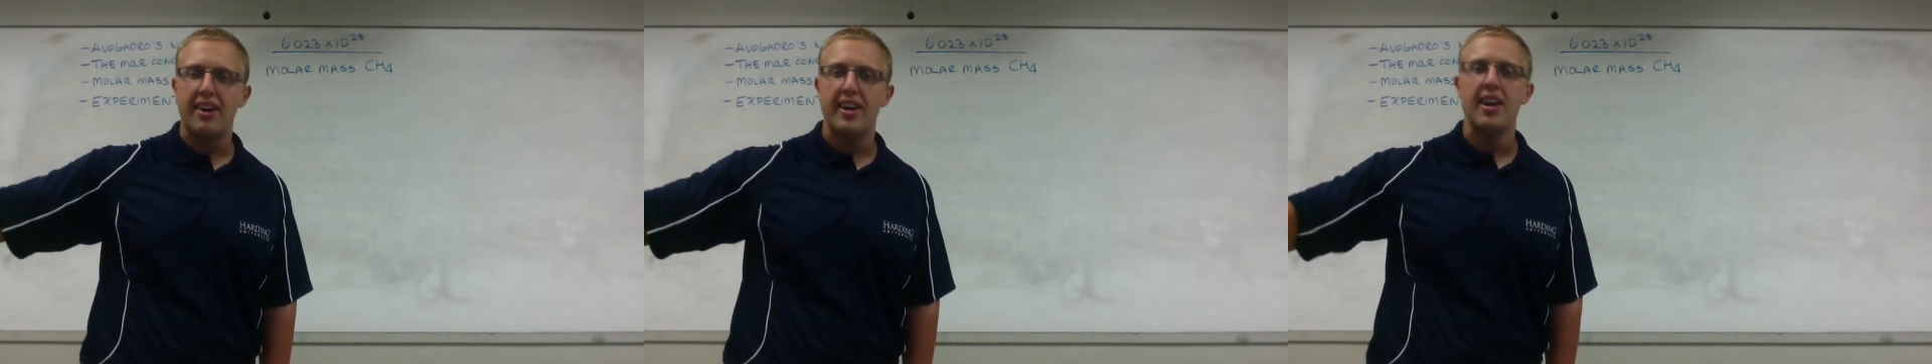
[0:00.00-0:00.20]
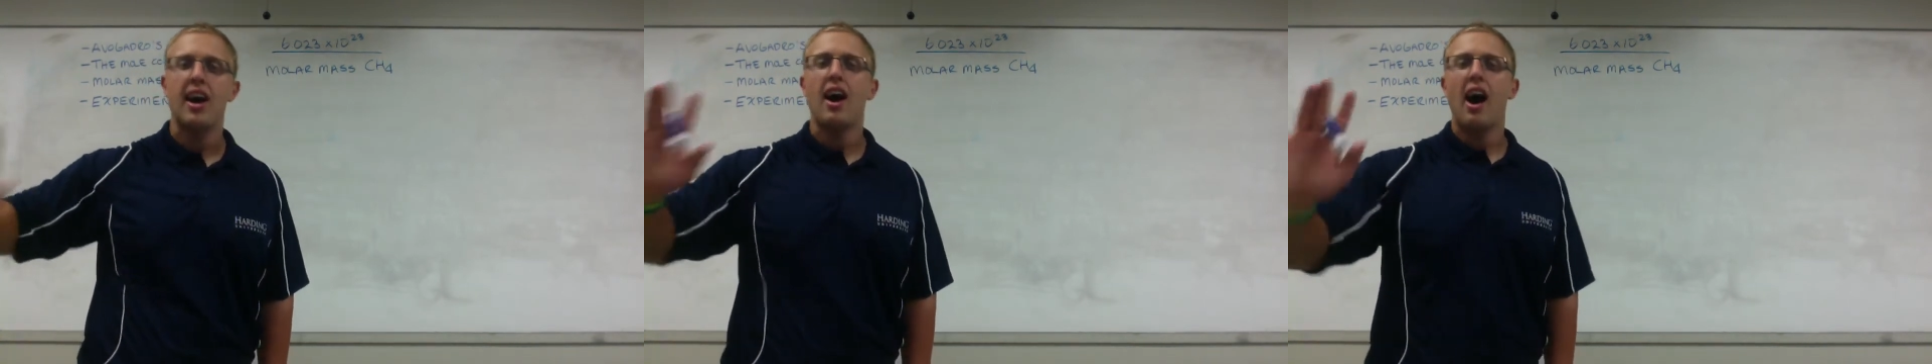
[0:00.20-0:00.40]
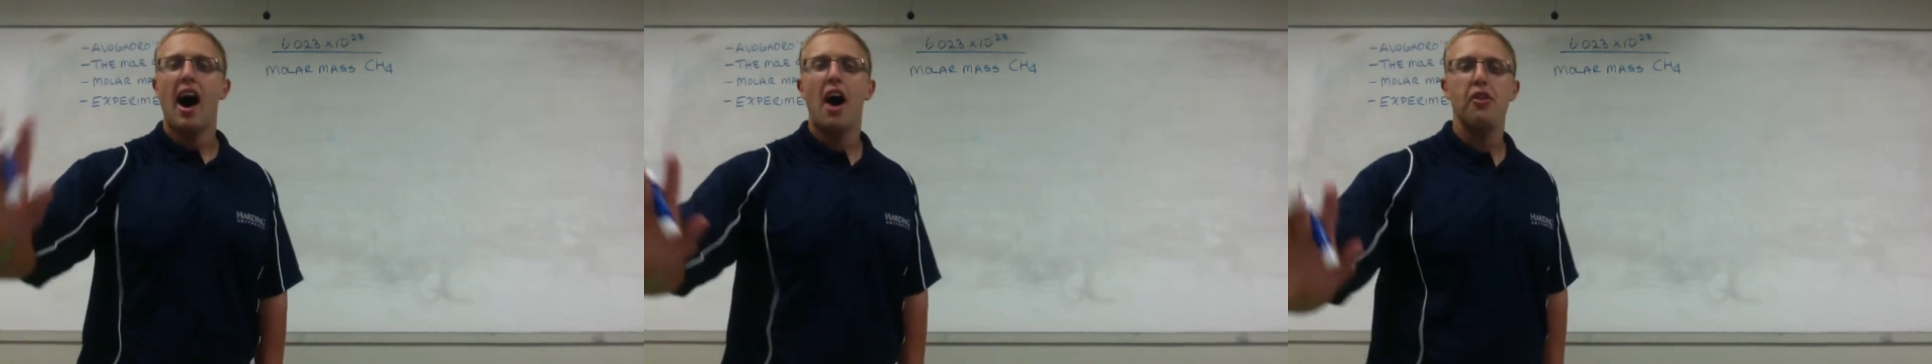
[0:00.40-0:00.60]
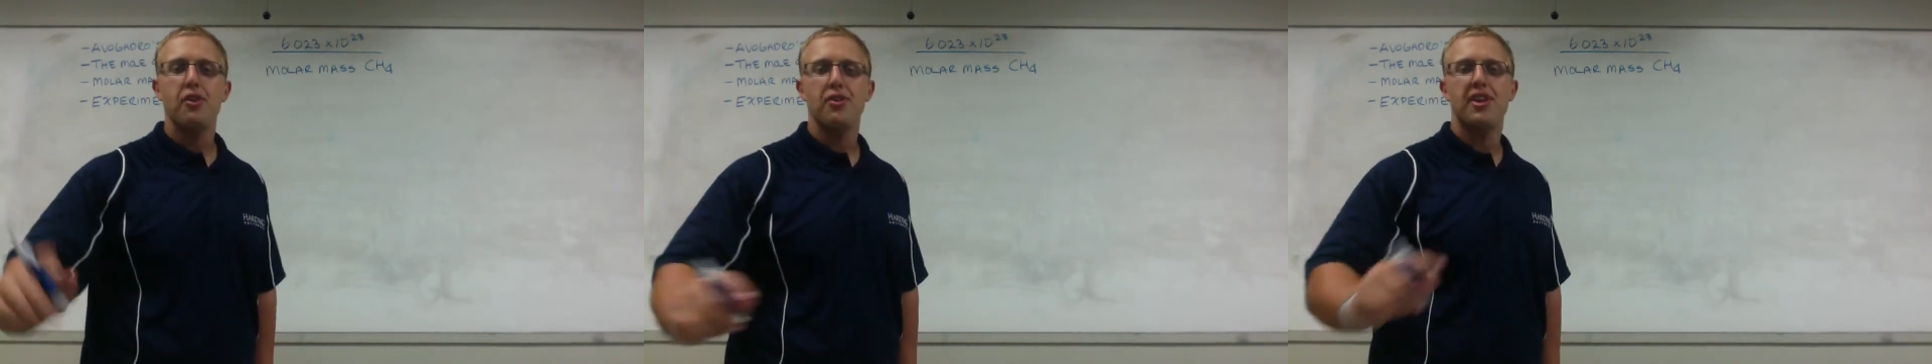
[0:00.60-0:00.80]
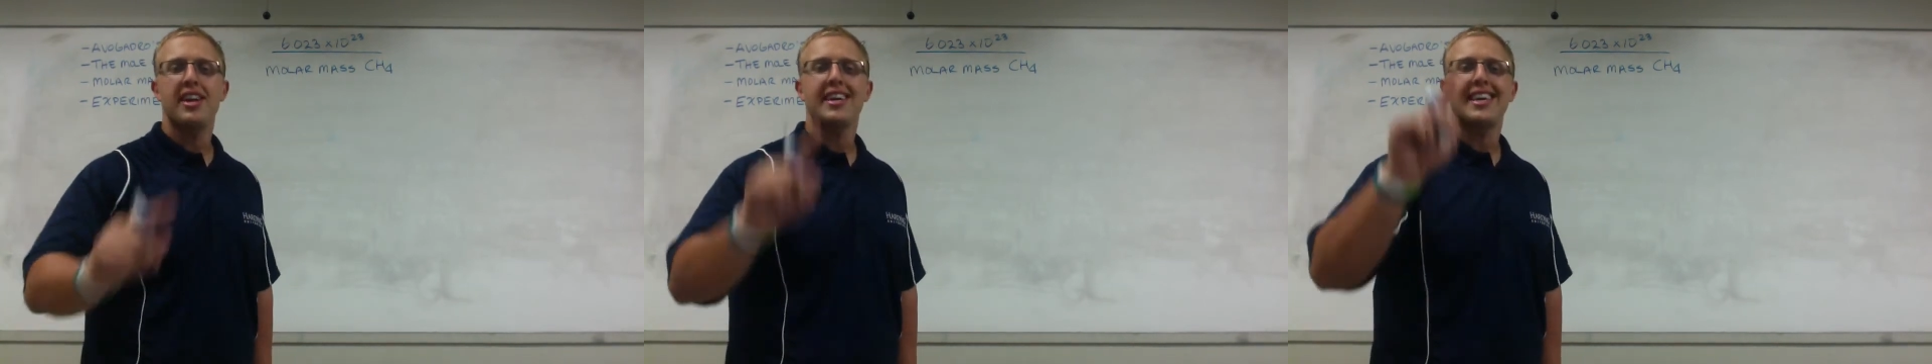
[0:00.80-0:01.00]
it other
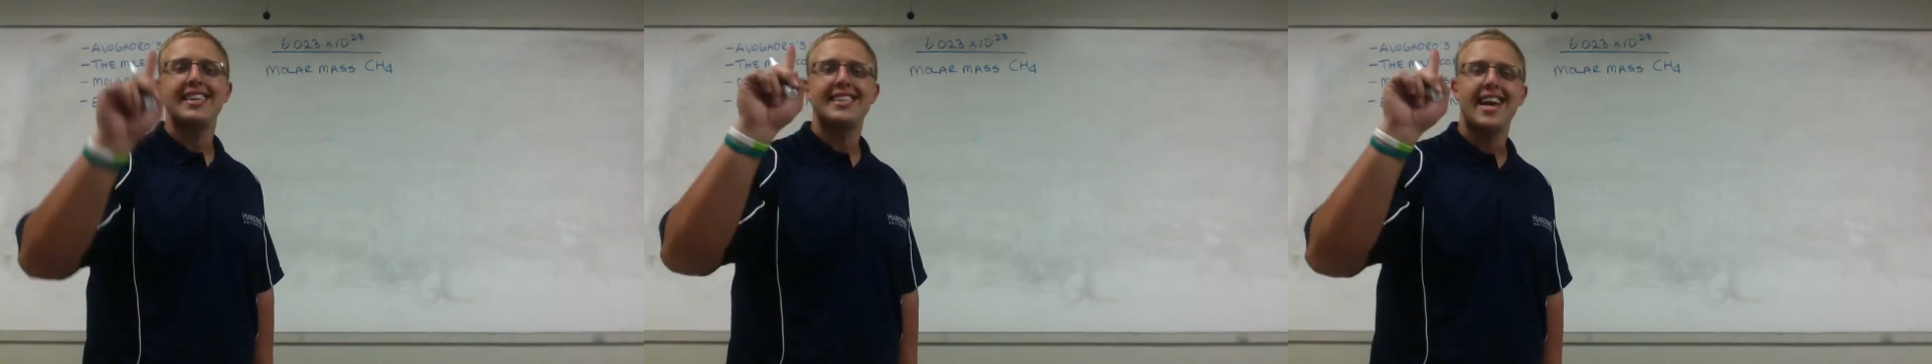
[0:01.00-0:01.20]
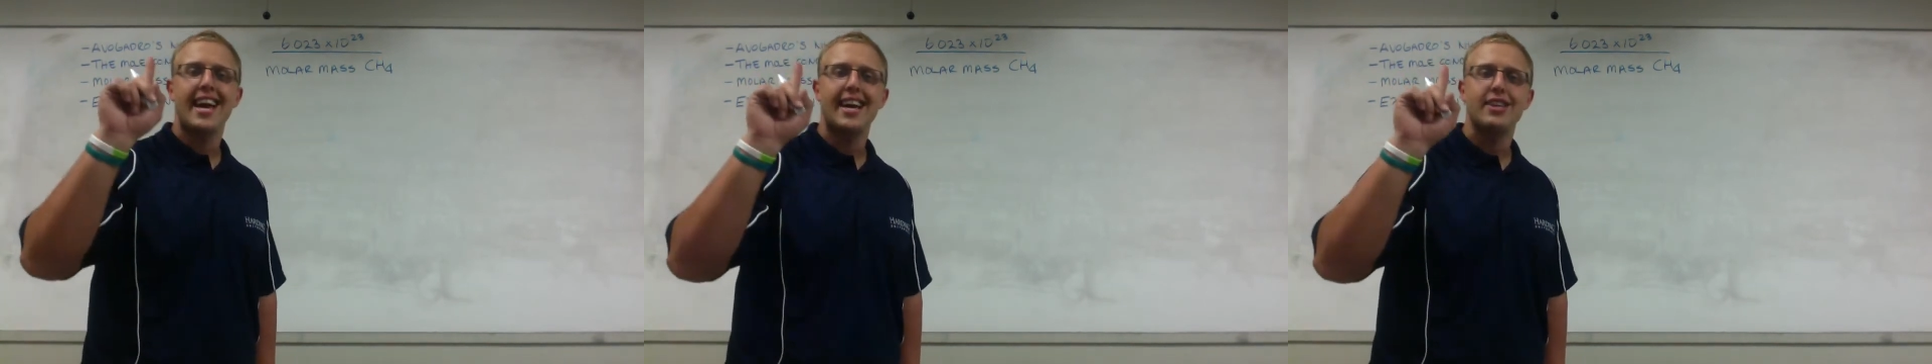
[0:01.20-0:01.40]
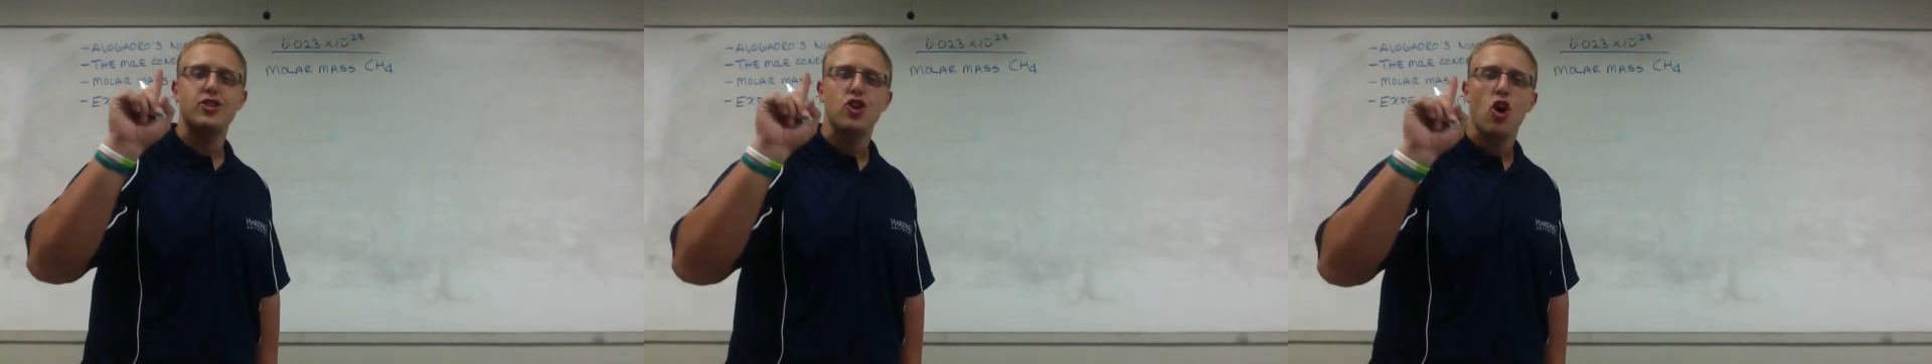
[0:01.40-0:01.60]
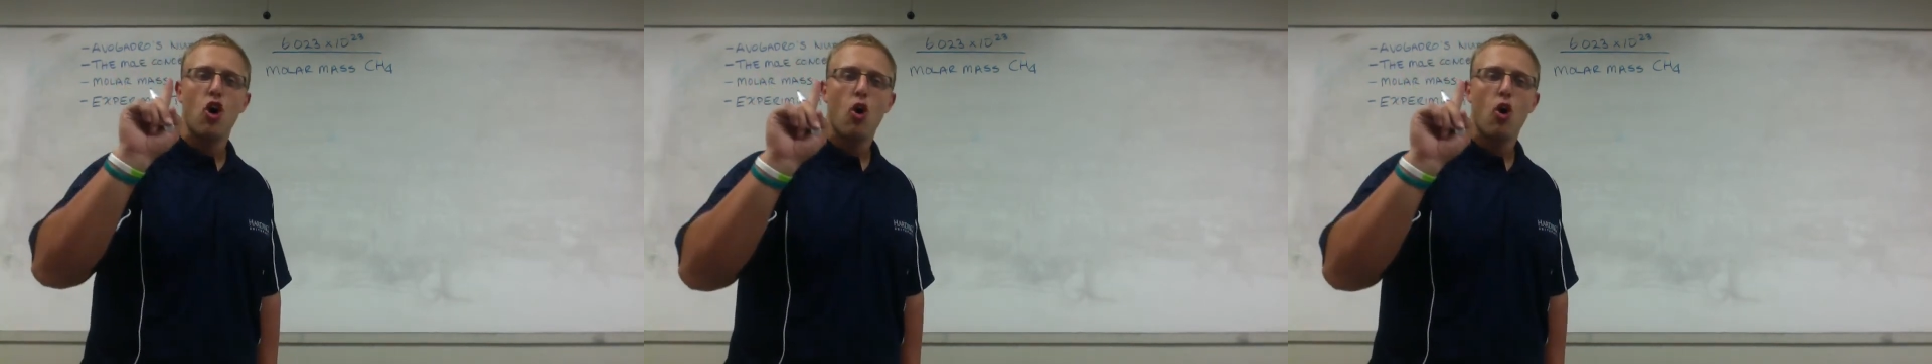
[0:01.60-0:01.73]
than it contains